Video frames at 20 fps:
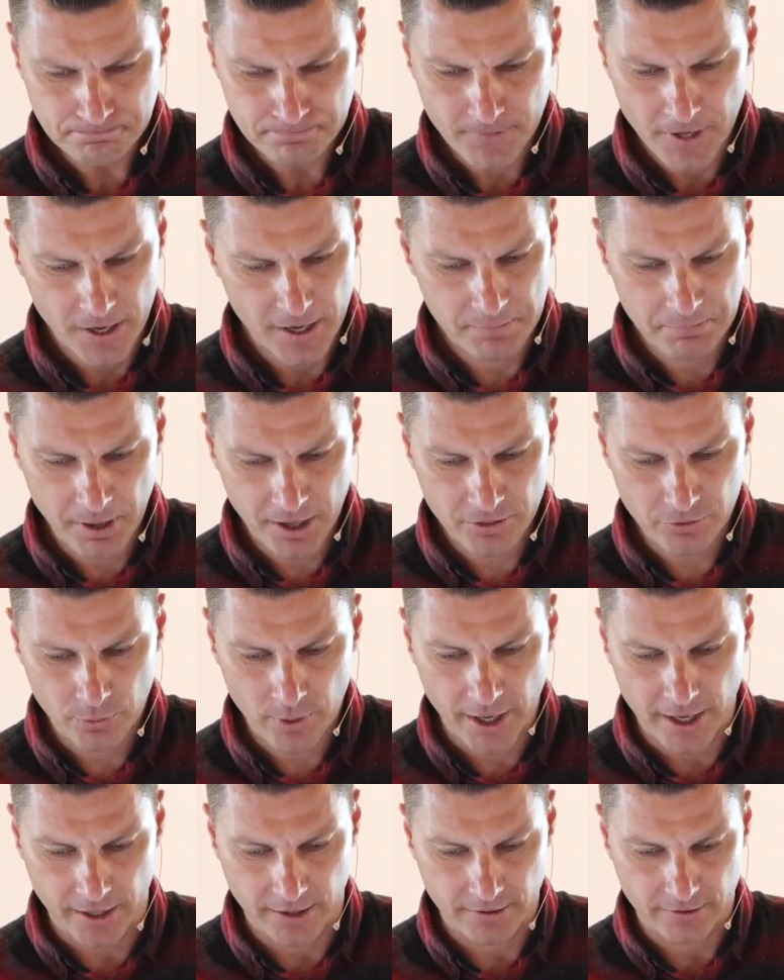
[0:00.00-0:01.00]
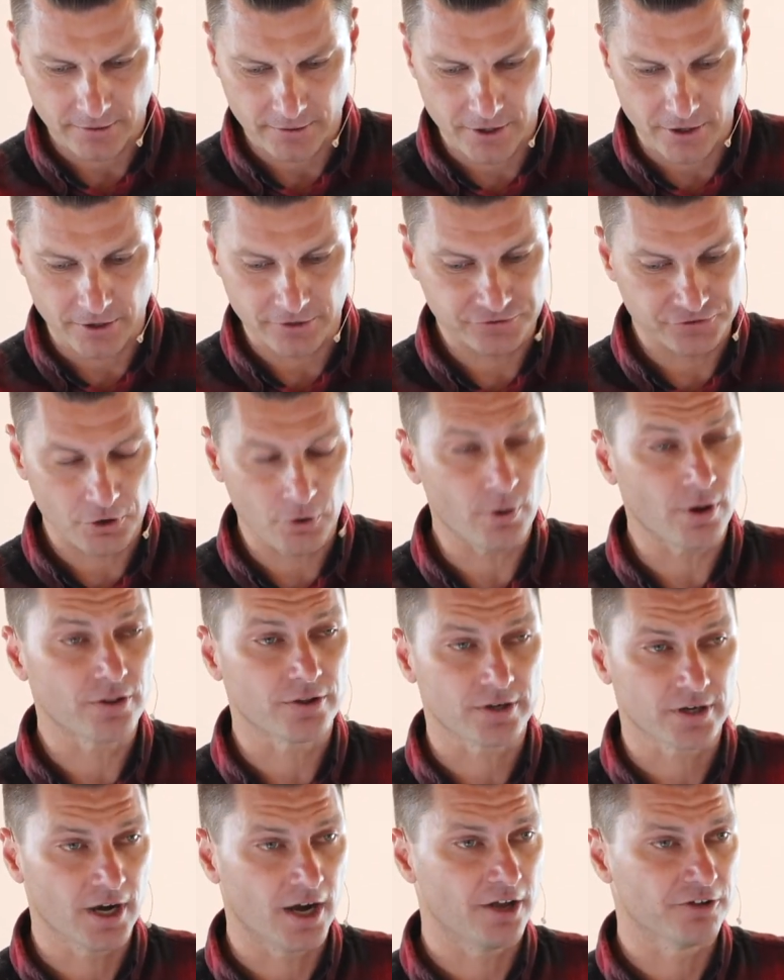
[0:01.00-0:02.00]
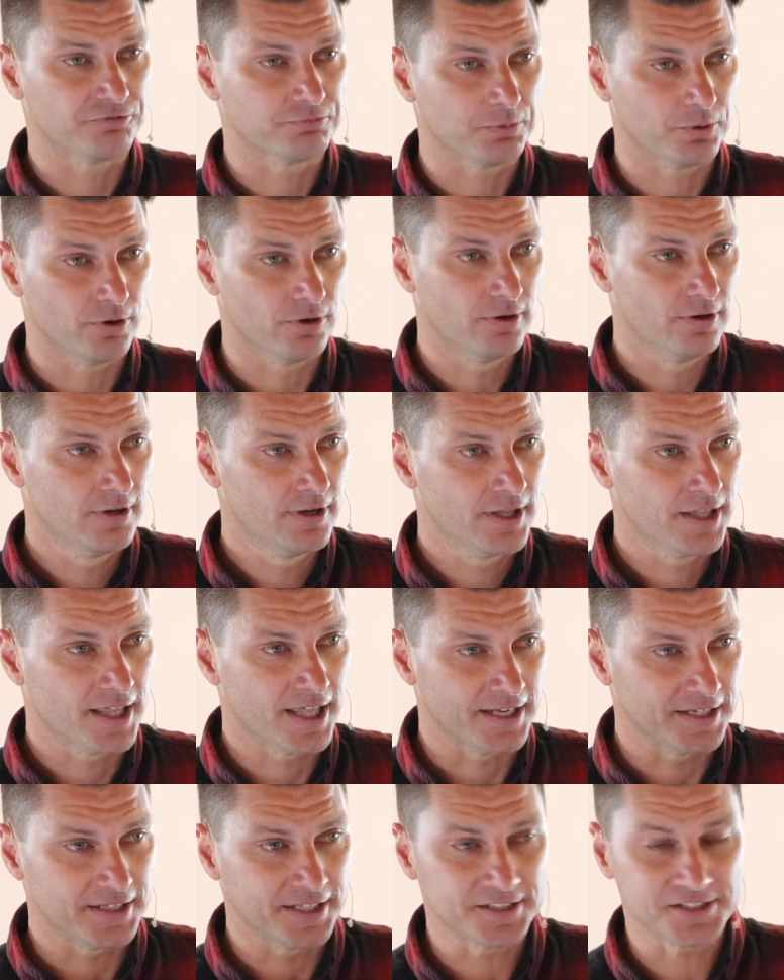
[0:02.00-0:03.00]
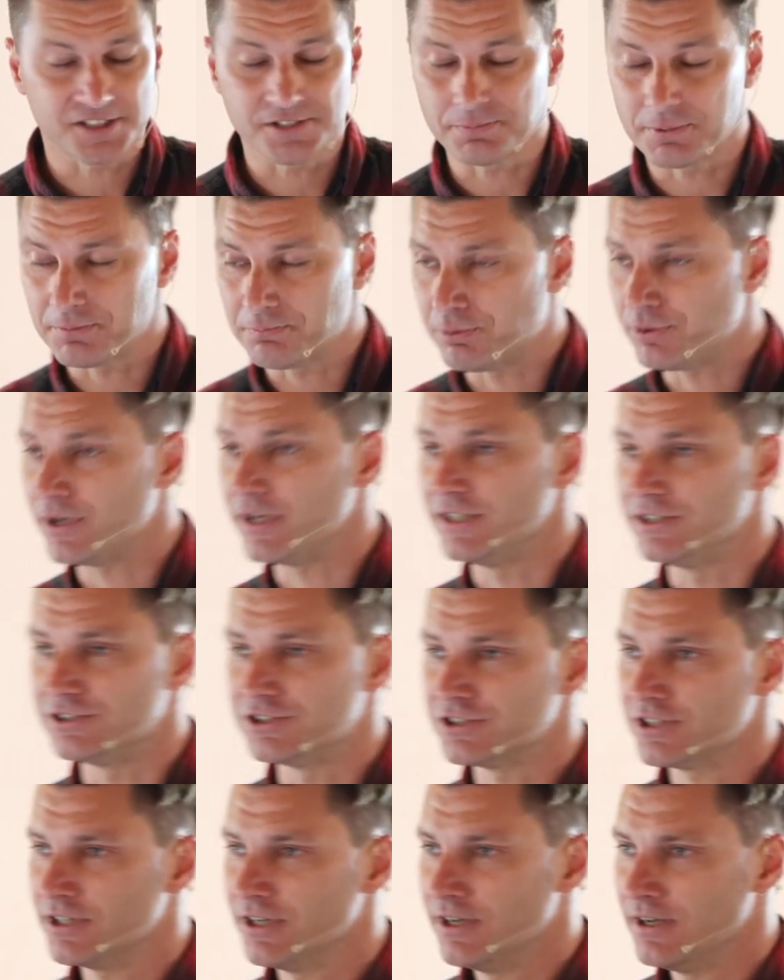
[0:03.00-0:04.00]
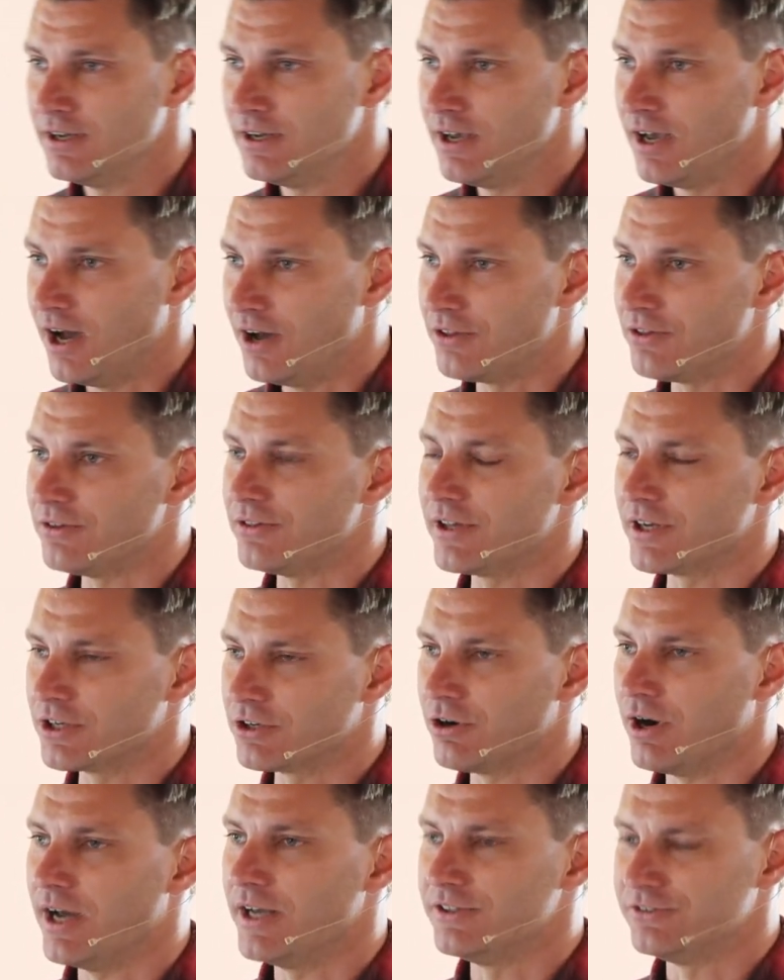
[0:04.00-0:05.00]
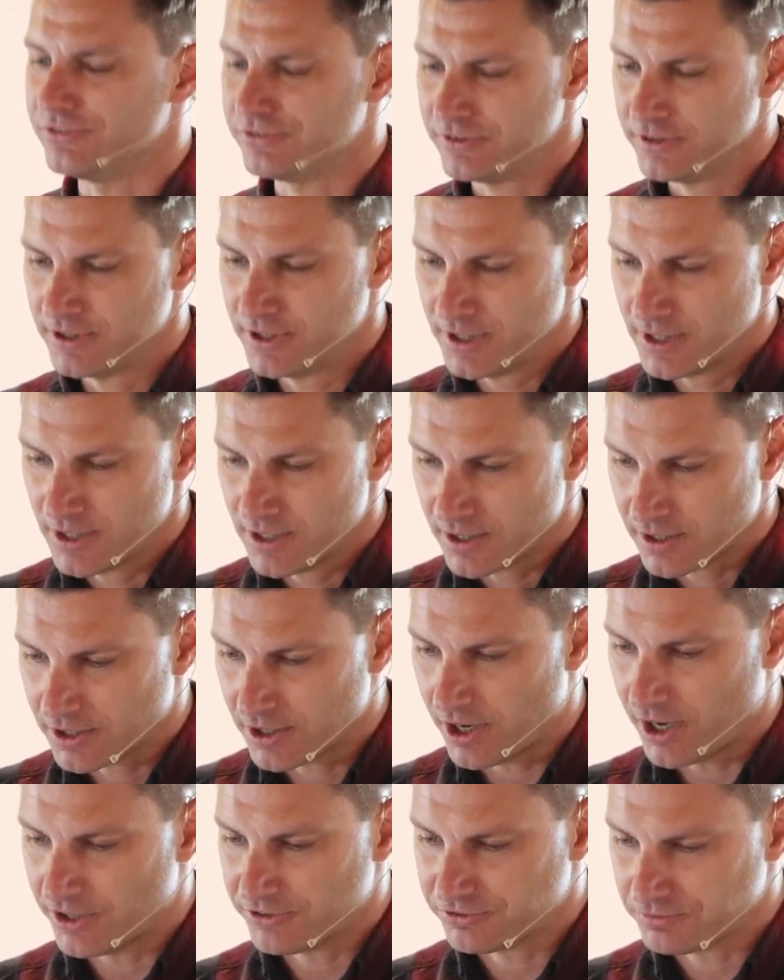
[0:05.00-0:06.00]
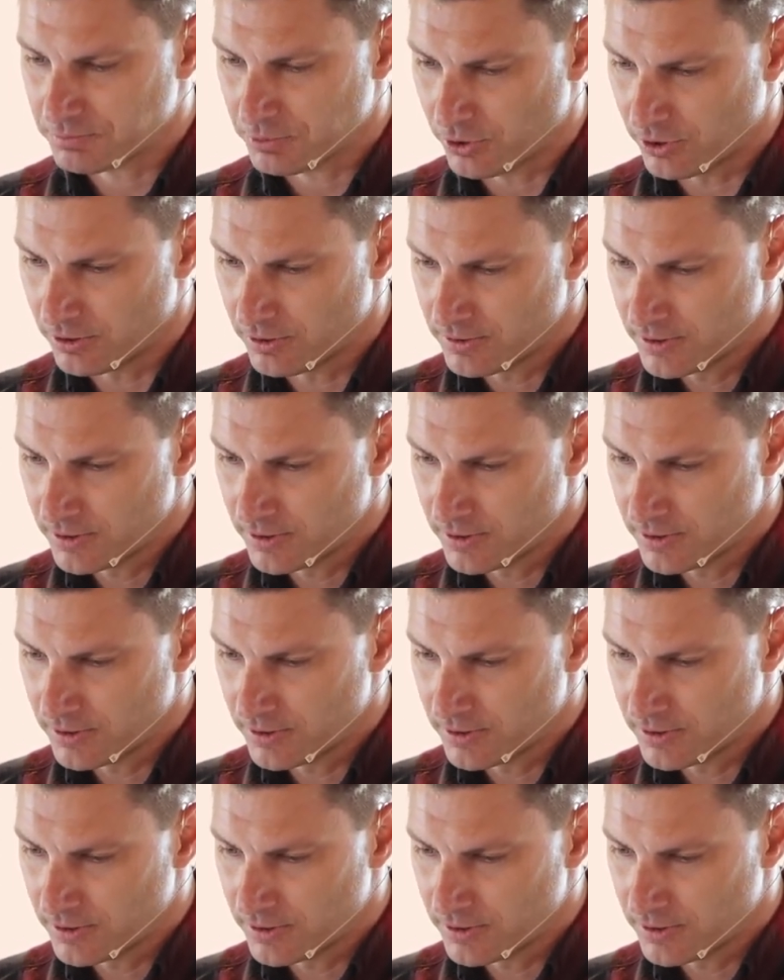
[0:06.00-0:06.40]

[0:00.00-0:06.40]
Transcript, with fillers: and by the way, there is no other gospel that needs to be preached other than Christ's gospel.